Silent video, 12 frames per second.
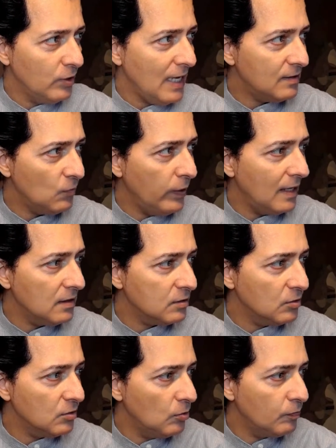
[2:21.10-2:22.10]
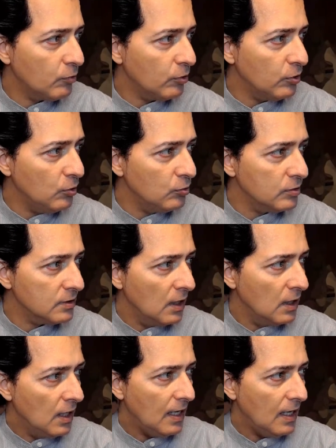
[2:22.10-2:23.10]
we also produce
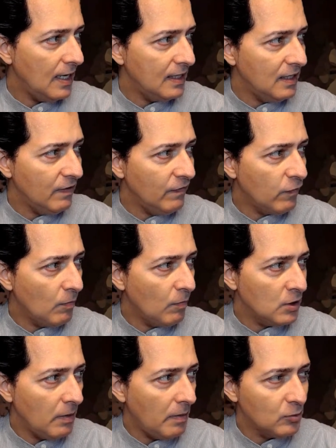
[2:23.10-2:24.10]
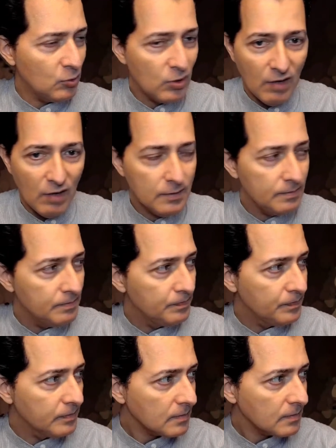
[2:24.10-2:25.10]
the information I'm about to cover
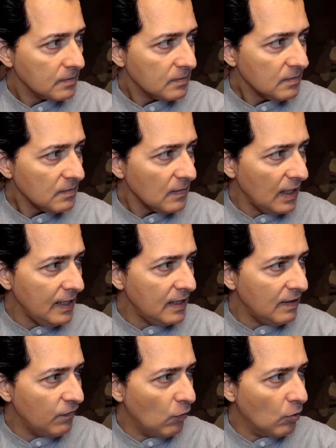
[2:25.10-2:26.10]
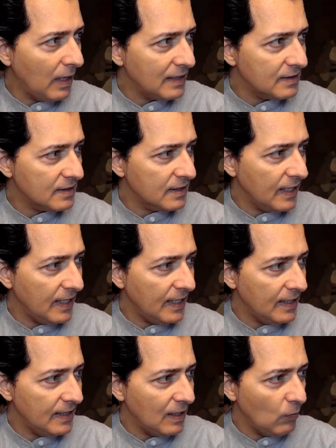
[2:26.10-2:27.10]
in a format
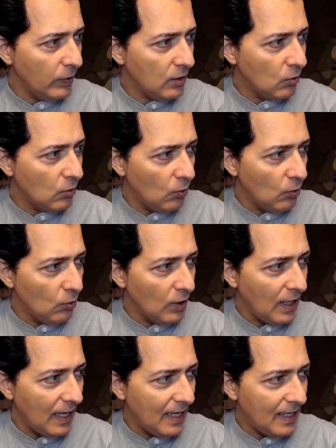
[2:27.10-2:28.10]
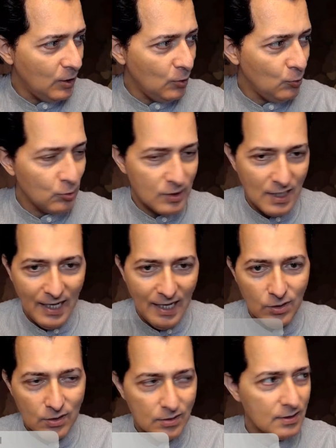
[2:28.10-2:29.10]
that we call a
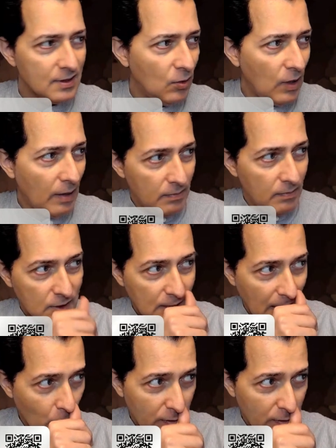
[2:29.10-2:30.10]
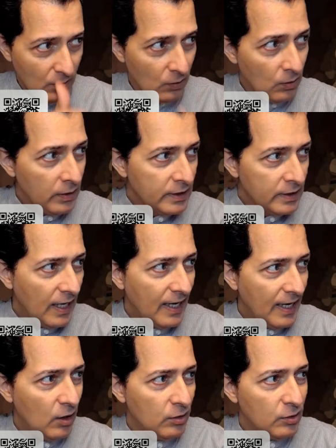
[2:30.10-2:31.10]
newsletter. So I'm sharing with you
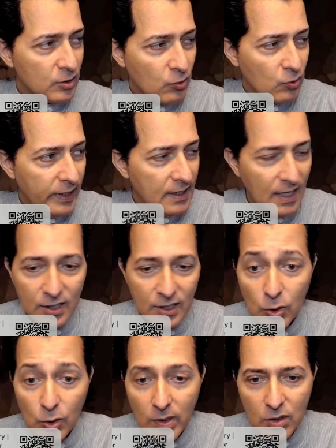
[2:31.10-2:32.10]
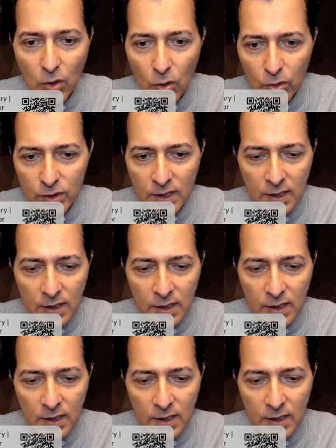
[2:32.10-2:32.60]
on the screen a QR code,